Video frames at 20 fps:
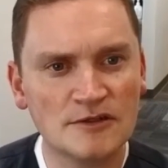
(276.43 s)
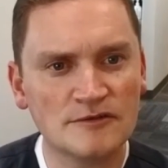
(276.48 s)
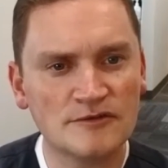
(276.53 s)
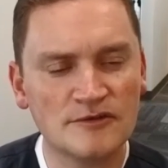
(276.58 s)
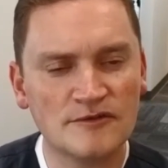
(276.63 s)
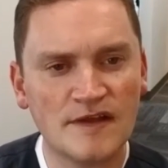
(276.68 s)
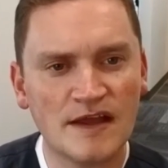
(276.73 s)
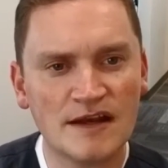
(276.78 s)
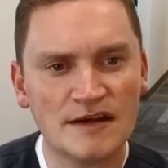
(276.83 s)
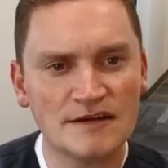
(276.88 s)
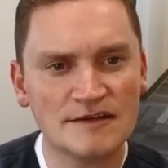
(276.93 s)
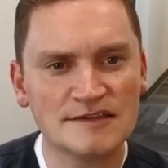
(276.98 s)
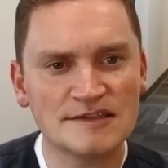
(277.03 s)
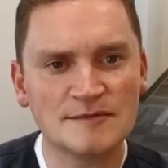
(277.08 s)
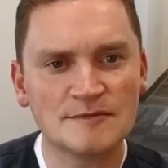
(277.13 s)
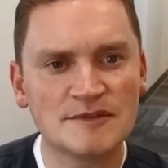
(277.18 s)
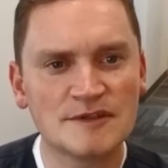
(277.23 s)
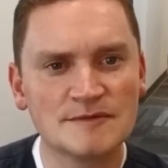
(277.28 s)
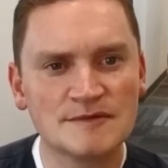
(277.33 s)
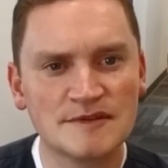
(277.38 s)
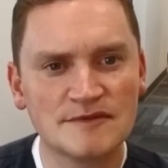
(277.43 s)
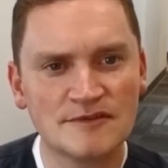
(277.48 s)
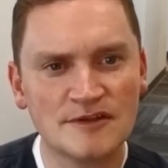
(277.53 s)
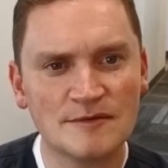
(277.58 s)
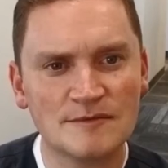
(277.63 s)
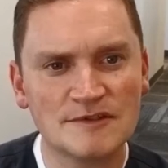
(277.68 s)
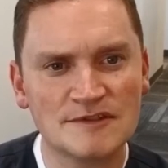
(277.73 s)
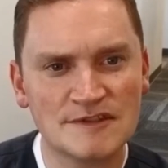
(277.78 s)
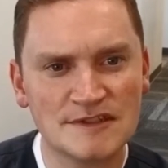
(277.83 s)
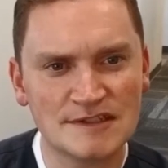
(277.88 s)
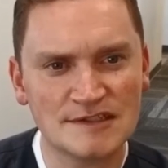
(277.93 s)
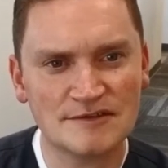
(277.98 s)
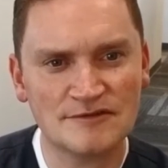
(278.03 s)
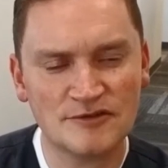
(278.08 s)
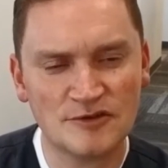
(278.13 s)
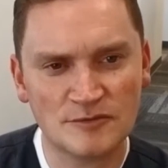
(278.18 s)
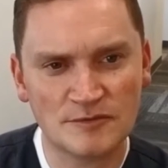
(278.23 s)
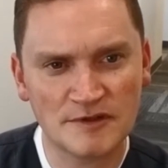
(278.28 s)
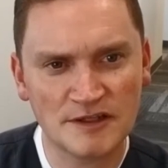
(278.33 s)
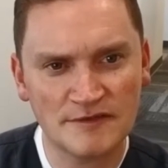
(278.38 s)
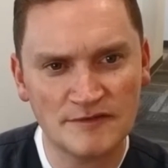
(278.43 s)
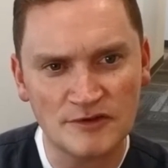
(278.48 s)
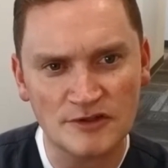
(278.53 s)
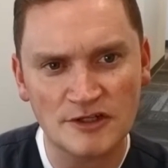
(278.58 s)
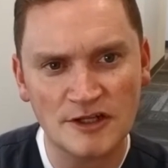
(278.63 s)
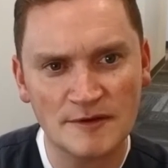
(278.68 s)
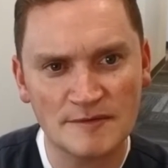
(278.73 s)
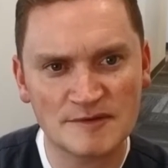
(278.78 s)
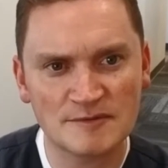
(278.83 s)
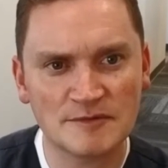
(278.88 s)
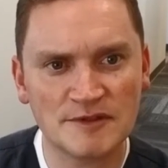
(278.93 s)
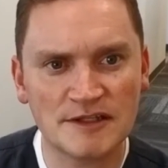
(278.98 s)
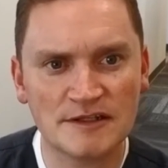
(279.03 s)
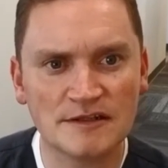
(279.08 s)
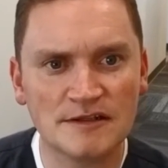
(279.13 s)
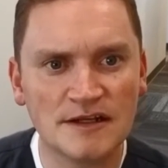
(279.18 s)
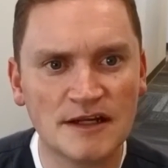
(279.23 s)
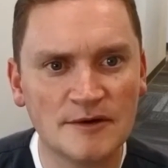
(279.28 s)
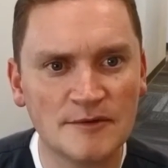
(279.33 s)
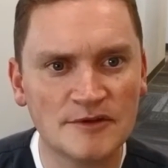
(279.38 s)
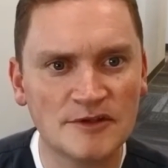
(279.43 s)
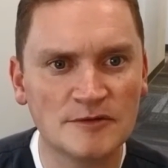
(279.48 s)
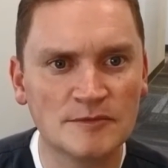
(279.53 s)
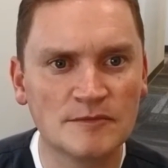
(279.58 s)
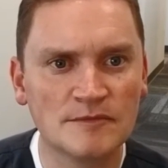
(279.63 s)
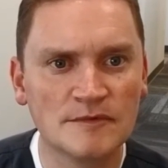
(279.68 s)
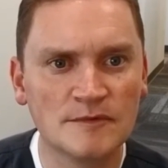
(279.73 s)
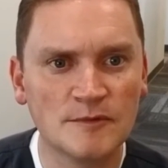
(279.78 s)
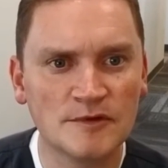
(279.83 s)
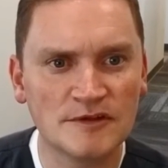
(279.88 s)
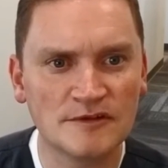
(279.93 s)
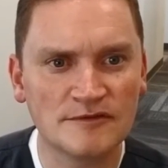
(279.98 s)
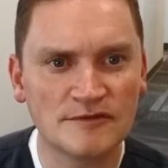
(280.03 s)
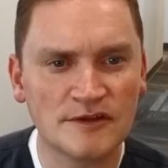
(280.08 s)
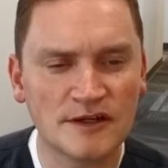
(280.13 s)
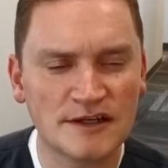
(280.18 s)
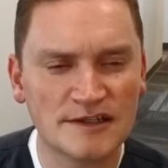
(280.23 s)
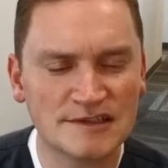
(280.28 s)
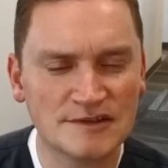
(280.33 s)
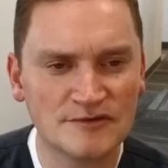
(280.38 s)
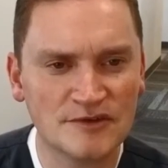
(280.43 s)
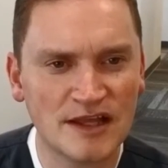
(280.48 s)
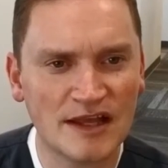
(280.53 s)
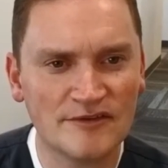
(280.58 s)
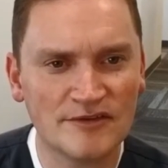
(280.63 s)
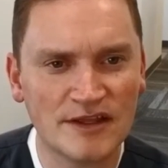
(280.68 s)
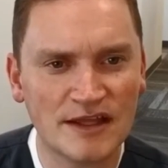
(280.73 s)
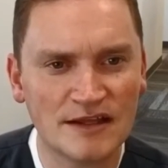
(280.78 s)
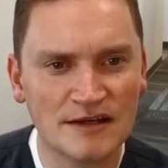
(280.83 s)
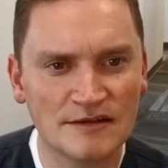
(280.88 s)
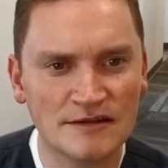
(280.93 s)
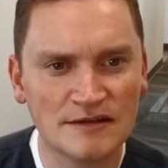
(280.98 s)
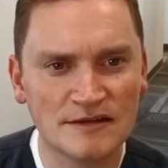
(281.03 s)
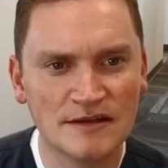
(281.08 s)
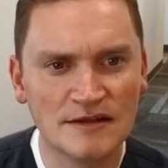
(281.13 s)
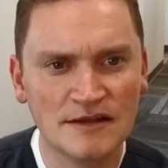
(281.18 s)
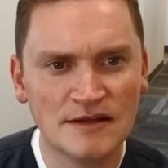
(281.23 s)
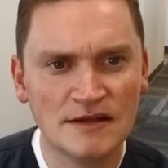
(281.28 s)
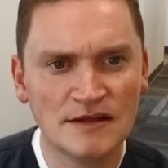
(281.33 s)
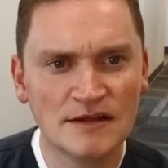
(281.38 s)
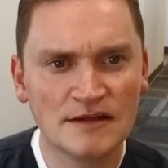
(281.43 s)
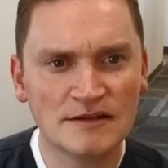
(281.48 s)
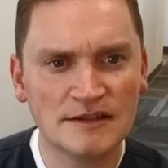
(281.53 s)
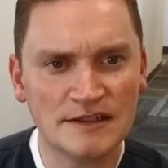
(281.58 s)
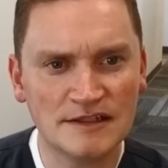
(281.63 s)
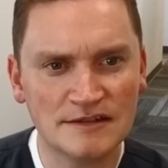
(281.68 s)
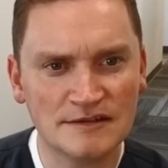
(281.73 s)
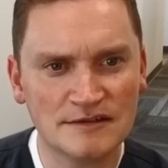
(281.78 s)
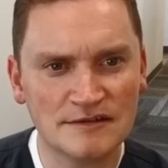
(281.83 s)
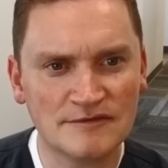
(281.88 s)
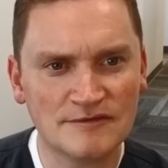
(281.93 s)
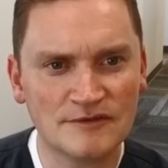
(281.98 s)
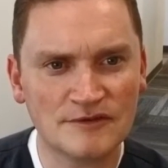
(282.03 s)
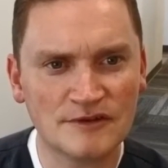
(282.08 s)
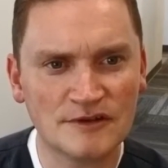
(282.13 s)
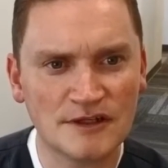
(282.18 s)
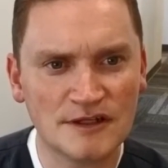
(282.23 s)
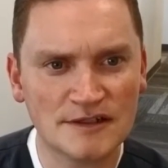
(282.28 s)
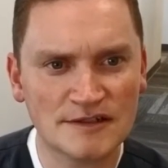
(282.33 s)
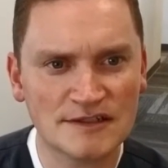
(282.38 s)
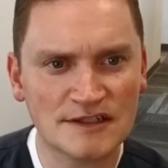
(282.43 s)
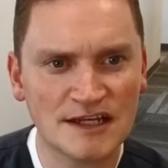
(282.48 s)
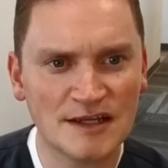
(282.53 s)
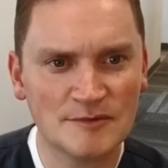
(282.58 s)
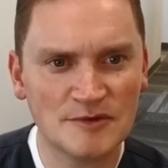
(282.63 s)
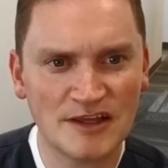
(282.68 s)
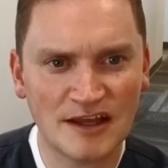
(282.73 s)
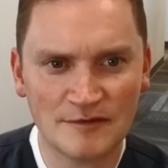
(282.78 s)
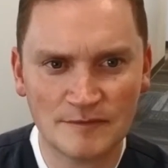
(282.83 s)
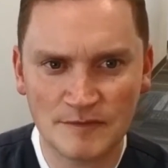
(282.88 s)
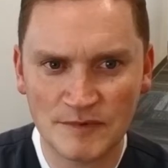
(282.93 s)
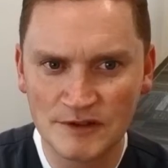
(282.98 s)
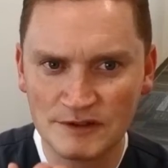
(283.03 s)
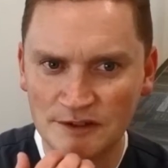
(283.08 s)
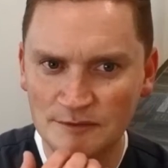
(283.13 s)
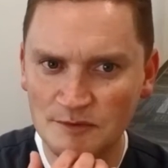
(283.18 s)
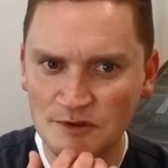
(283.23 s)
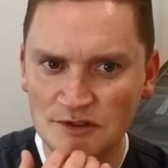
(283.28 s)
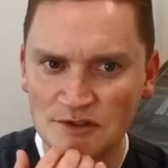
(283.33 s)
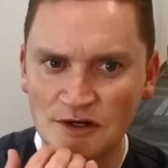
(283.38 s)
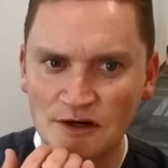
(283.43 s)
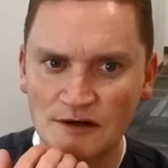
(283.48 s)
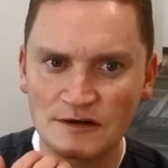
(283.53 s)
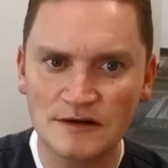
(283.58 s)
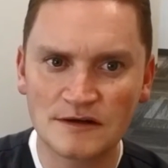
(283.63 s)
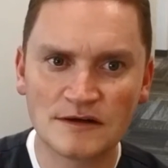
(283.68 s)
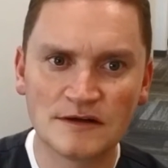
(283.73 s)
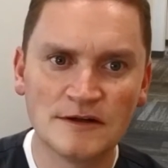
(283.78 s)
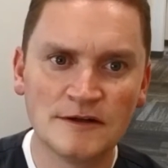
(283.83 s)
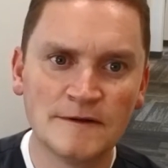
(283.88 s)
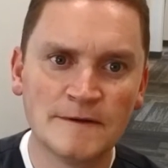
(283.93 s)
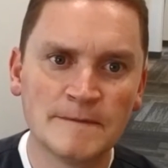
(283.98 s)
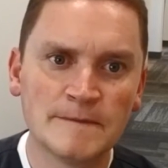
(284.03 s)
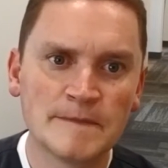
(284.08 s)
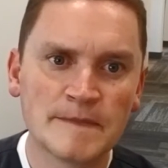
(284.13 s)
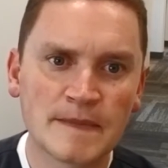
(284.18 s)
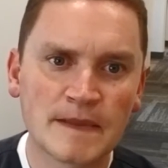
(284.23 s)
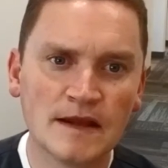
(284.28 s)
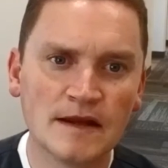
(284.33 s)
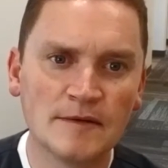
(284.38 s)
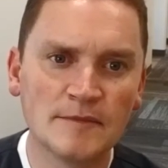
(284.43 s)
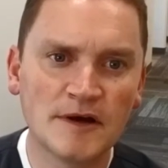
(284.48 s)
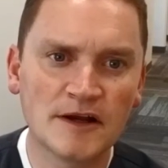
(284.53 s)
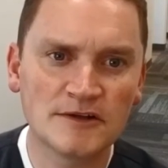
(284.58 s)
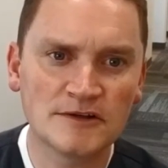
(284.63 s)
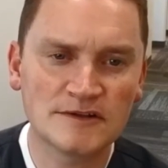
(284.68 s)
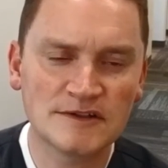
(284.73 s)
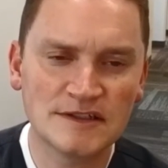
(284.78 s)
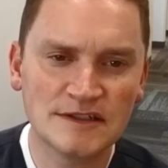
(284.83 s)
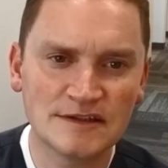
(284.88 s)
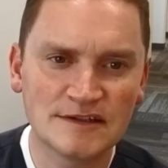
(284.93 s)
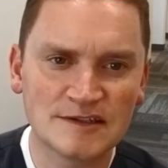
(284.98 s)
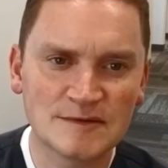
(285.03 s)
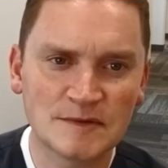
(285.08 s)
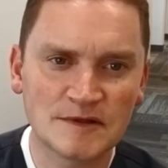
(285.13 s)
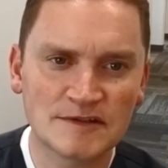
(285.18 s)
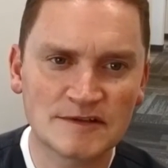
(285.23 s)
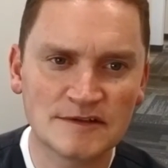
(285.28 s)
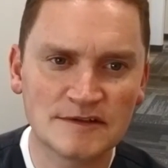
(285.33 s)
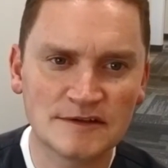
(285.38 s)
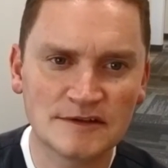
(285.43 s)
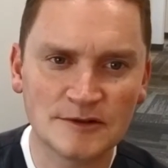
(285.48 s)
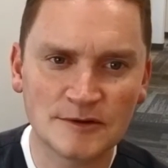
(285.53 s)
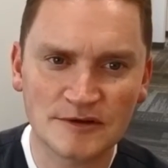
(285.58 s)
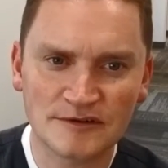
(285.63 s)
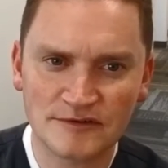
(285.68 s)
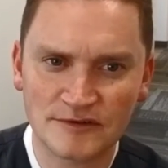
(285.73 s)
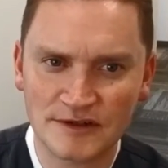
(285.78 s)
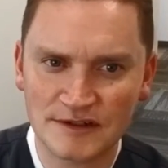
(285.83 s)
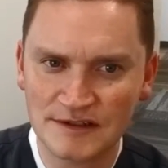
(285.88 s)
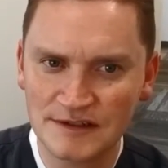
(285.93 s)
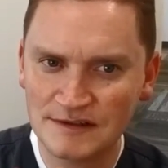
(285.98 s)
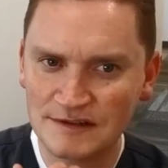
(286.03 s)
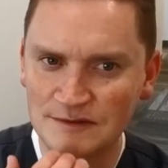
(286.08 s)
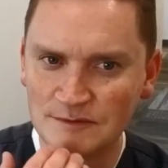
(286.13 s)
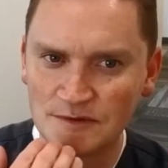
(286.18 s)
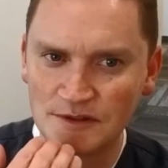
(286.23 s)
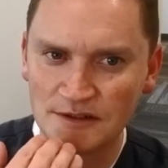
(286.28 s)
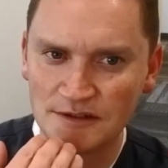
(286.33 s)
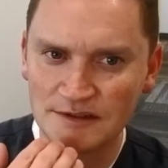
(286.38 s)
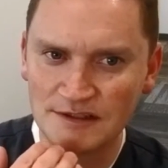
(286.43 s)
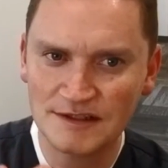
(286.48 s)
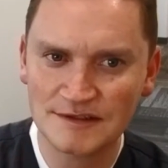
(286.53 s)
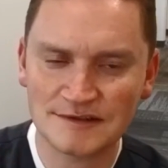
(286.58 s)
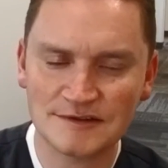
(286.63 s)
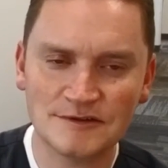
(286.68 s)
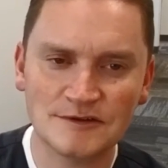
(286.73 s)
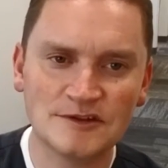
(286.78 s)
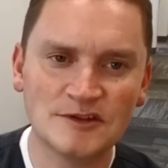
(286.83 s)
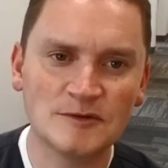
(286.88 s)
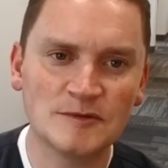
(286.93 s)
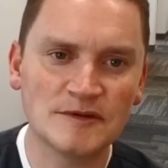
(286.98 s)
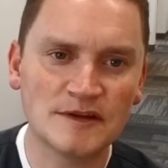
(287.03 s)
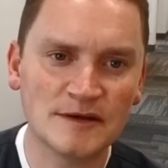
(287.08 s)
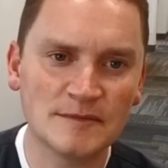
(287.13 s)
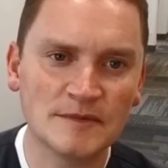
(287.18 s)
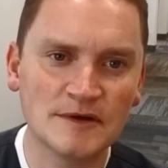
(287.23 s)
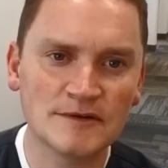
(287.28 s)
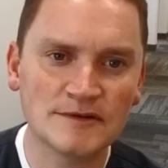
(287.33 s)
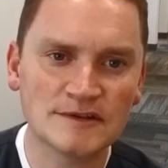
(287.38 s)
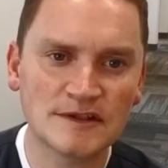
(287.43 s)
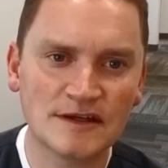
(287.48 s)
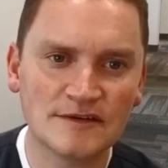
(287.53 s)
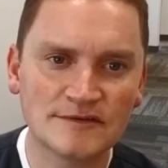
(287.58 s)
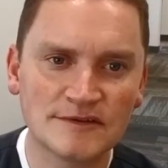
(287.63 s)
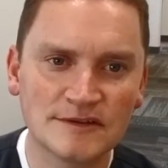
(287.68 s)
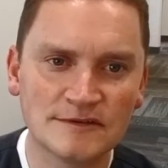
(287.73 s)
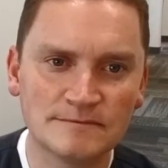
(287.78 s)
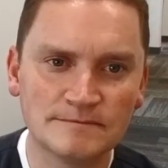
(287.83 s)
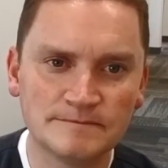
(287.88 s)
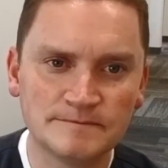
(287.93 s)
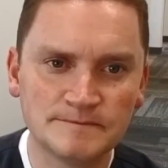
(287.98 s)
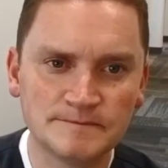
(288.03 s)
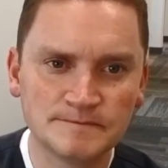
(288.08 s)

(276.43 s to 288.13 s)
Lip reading: If you've had any symptoms of gum disease, if your gums bleed a lot when you floss, if you haven't had a cleaning done for a long time and you have buildup or tartar on your teeth, especially the lower front teeth is where it tends to accumulate most often,